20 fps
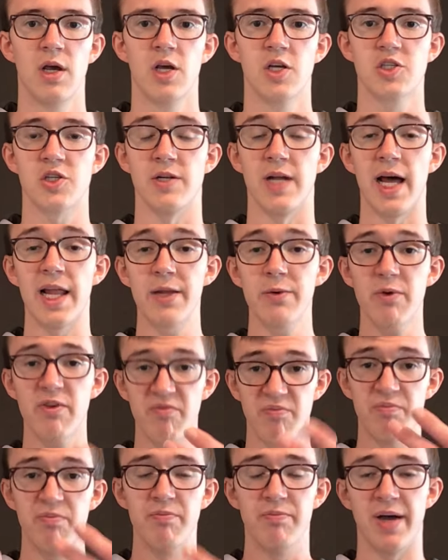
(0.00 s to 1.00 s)
So now that
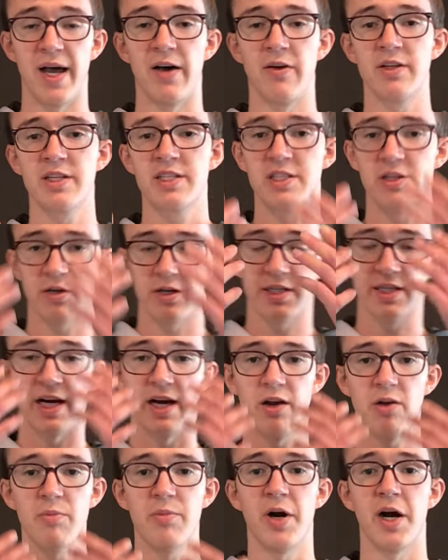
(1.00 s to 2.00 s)
we've balanced our
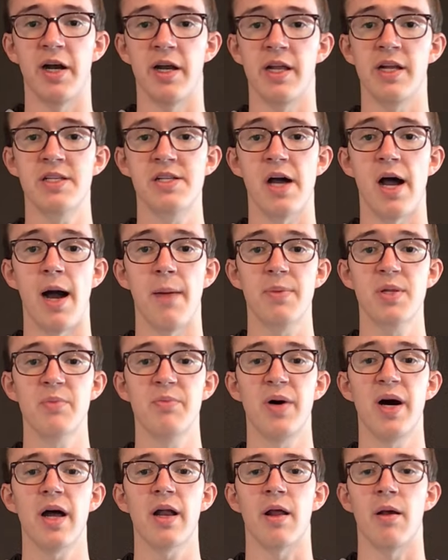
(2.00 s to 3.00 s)
entire body, top to
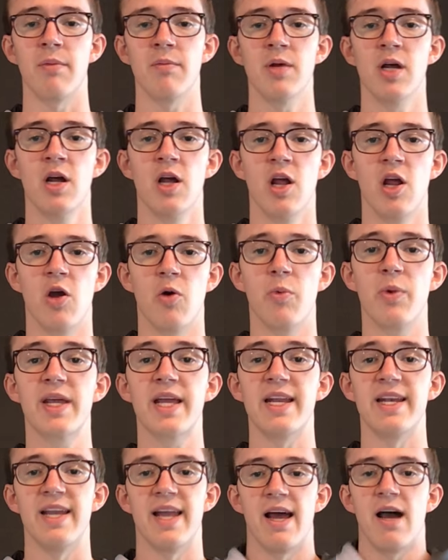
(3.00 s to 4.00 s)
bottom, we
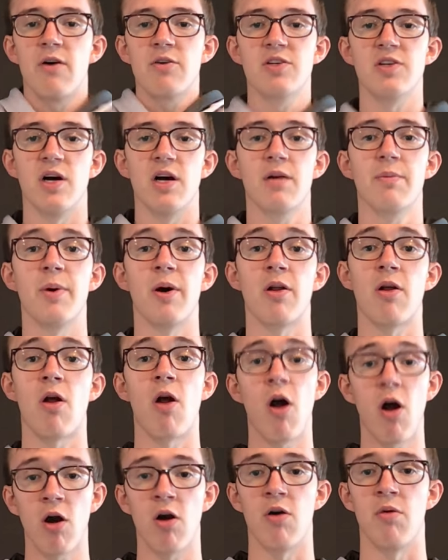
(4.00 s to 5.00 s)
can now talk about our
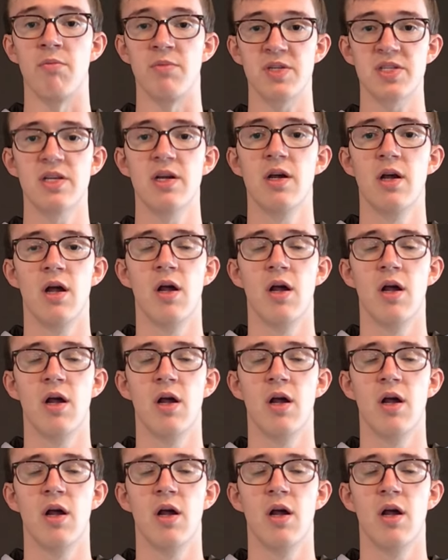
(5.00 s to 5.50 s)
arms.